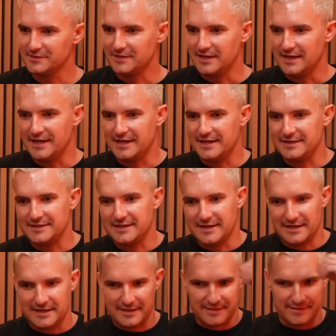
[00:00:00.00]
And
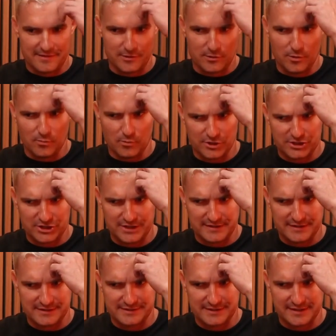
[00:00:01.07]
they're all watching.
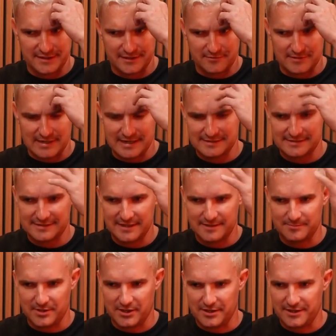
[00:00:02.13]
It's like a grandstand
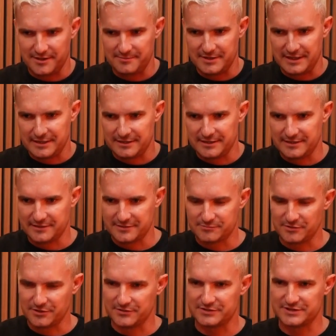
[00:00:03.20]
behind me, and it's
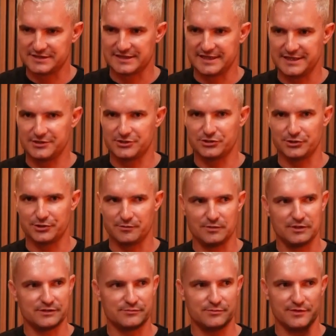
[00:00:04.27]
one of those skeet shooting
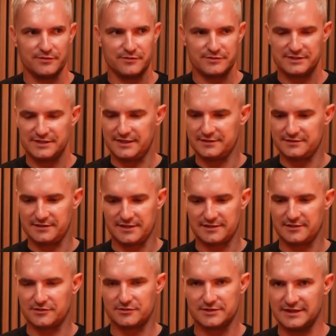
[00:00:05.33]
ones where those things, like
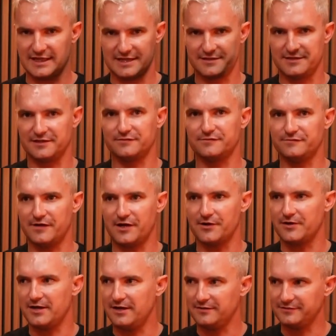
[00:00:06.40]
those clay things, fire
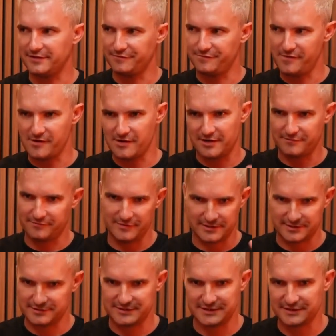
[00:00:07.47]
out, and they fire out of like
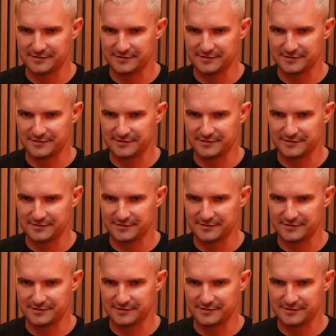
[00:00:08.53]
6